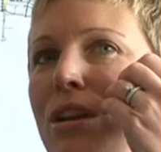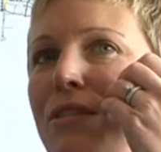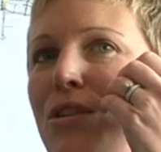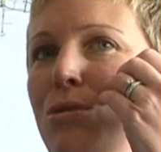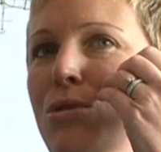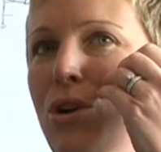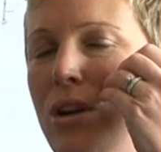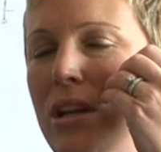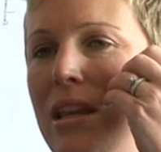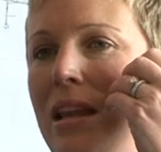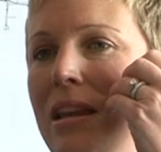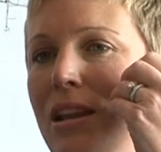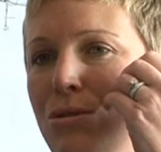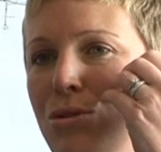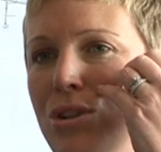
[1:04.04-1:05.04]
If you look at their
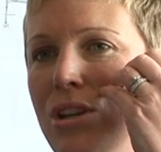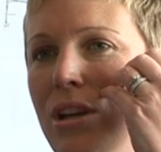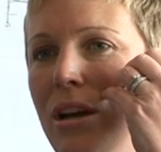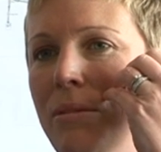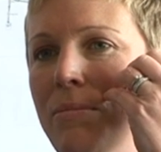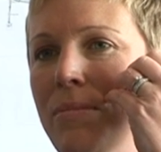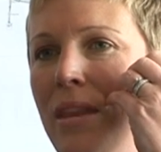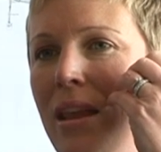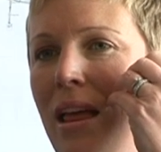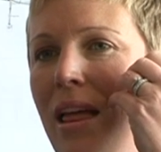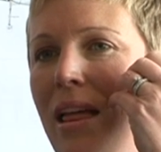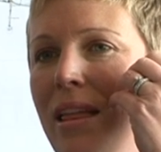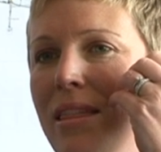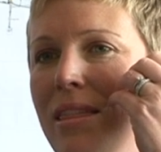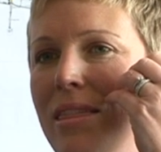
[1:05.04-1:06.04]
literature,
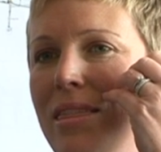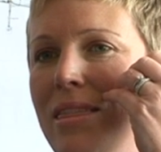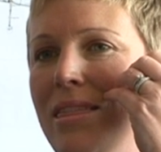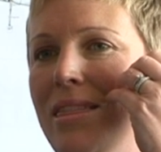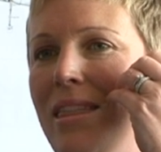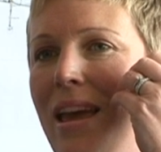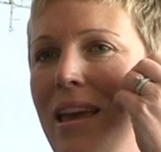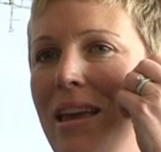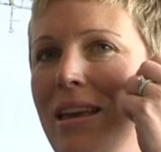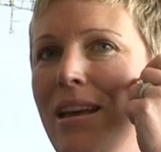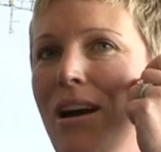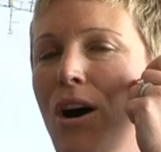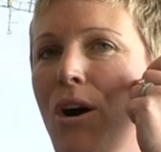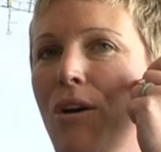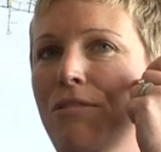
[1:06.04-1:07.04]
they
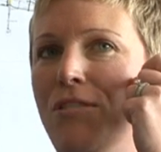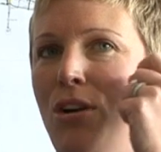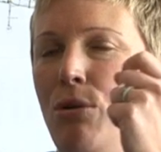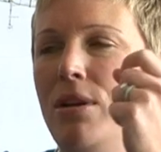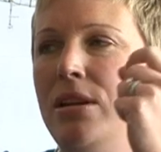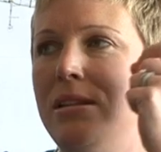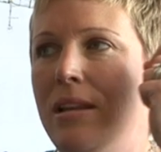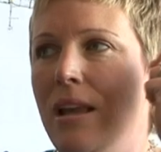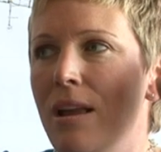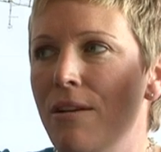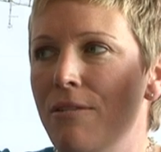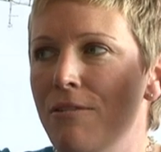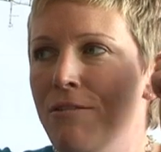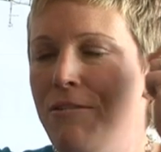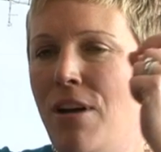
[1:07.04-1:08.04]
are
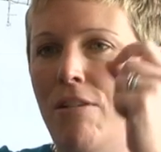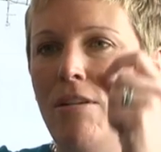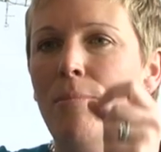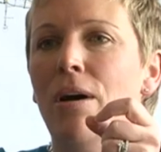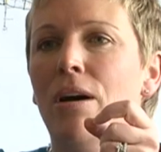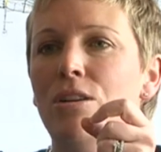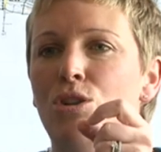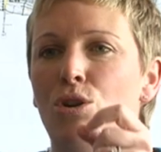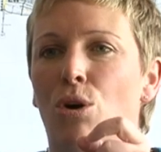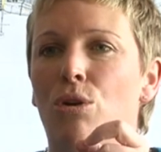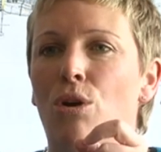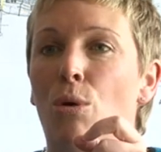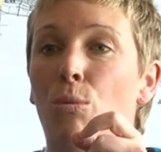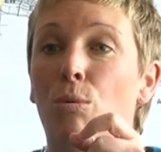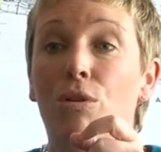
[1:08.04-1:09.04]
focusing very much
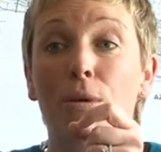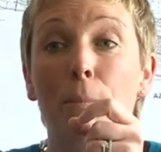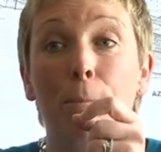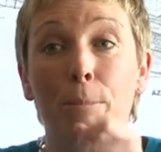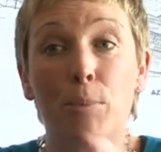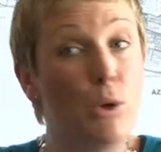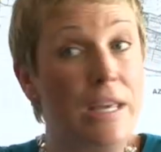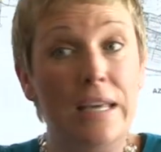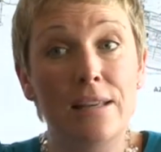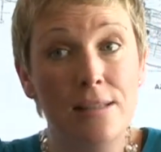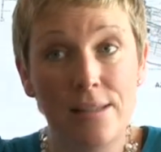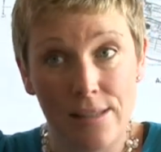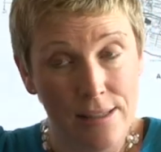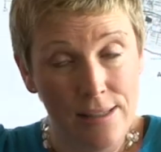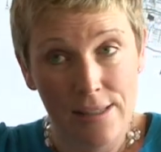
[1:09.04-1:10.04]
on what the
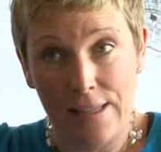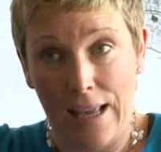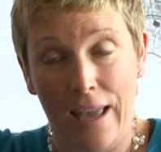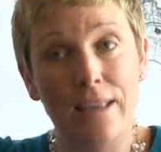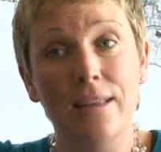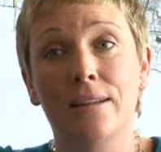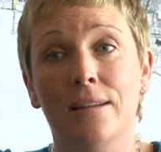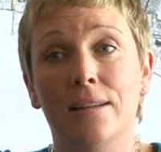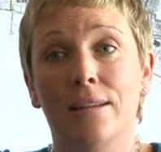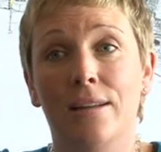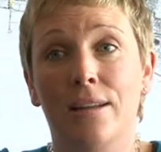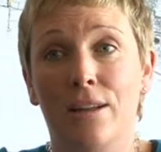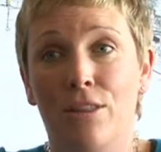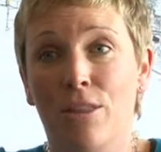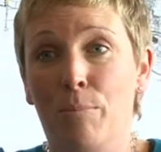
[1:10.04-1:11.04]
bookies say.
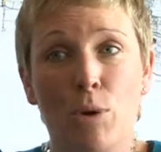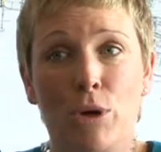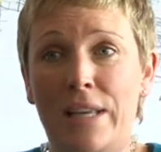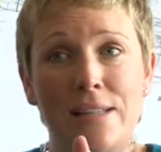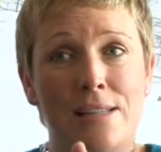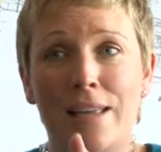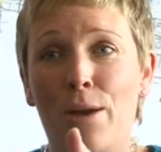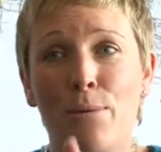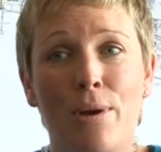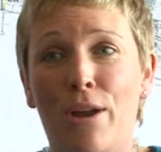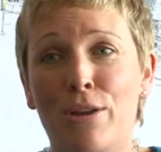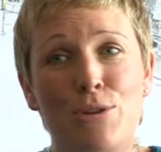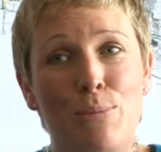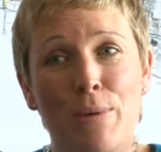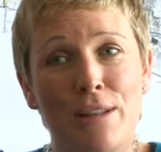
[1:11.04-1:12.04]
The bookies say we're
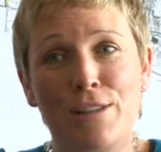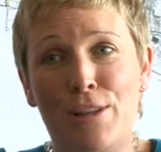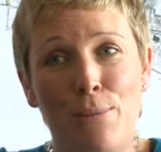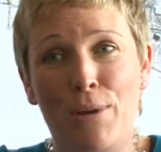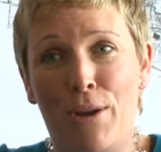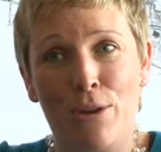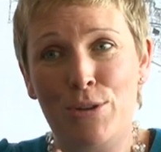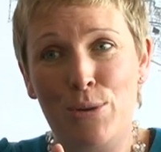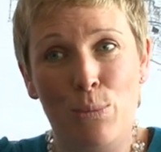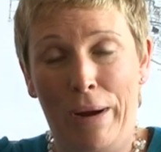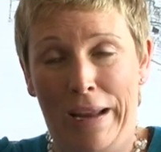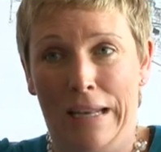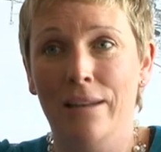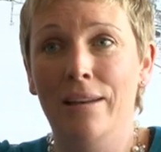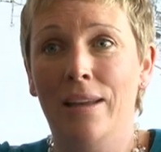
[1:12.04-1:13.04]
going to win, so we're going to
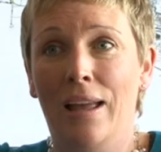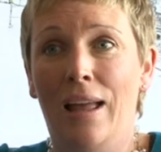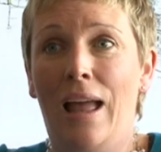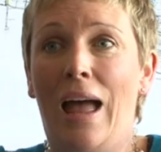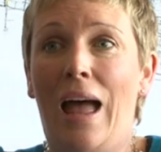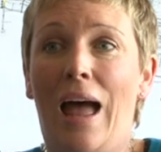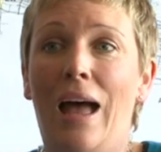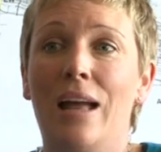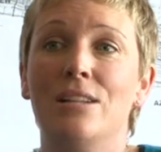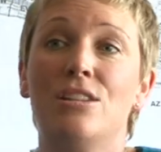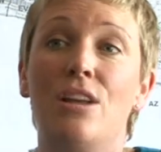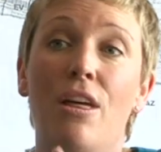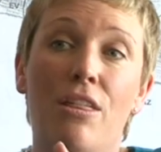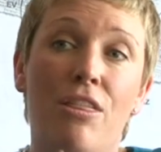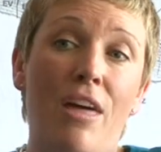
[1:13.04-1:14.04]
win, and
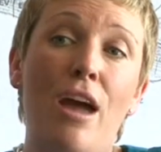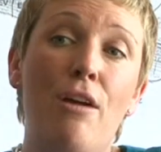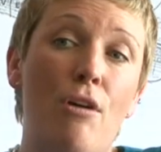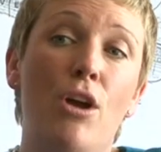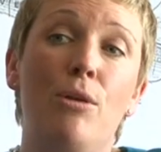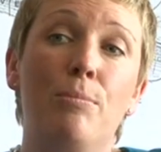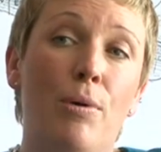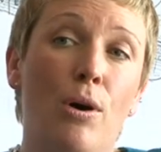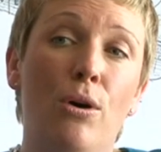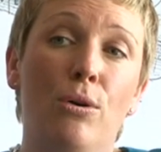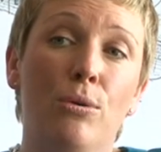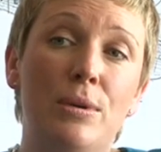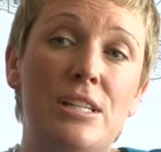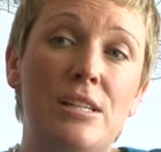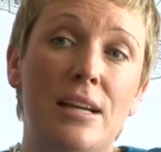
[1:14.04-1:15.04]
their own poll,
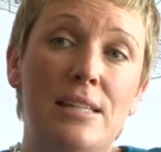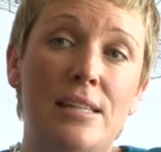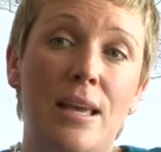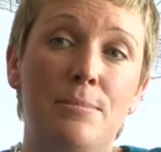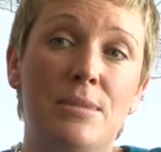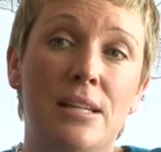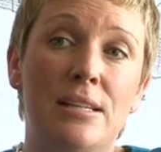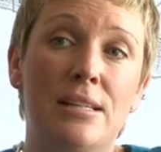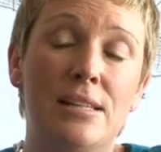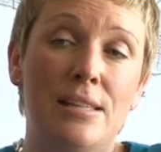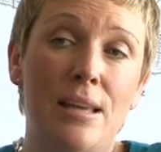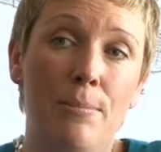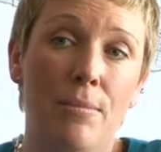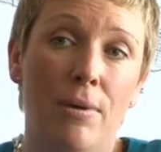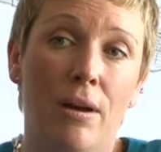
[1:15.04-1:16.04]
which ICM did in
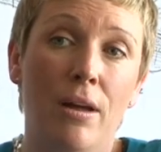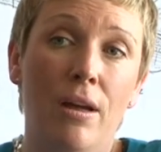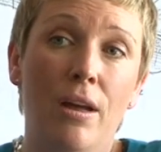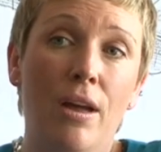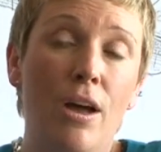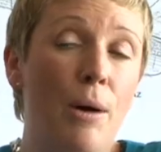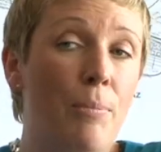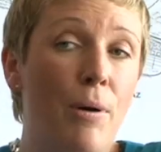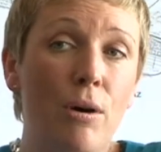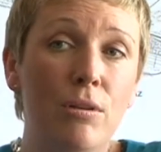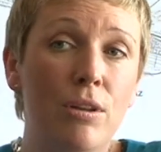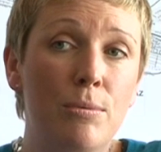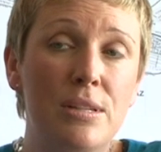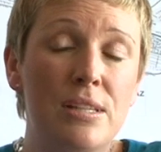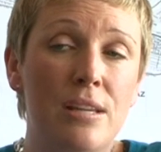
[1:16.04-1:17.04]
December, a poll
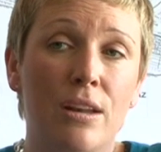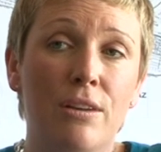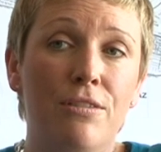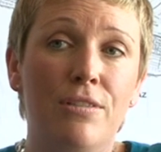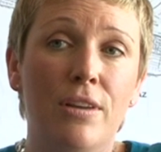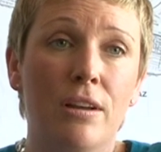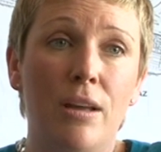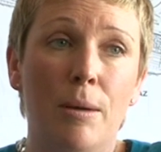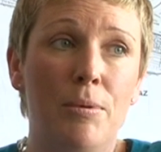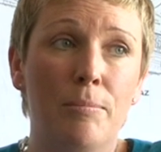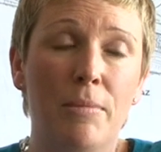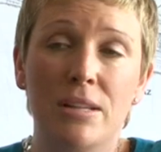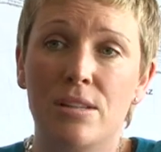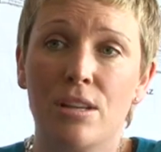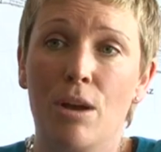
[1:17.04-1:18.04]
that was done a couple of
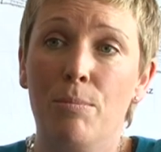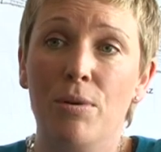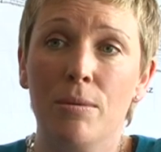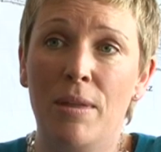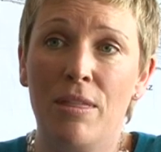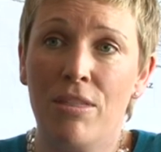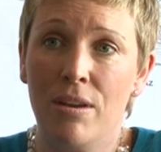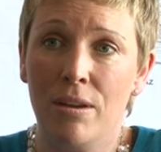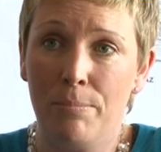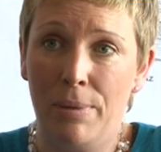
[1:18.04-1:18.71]
months ago put them in third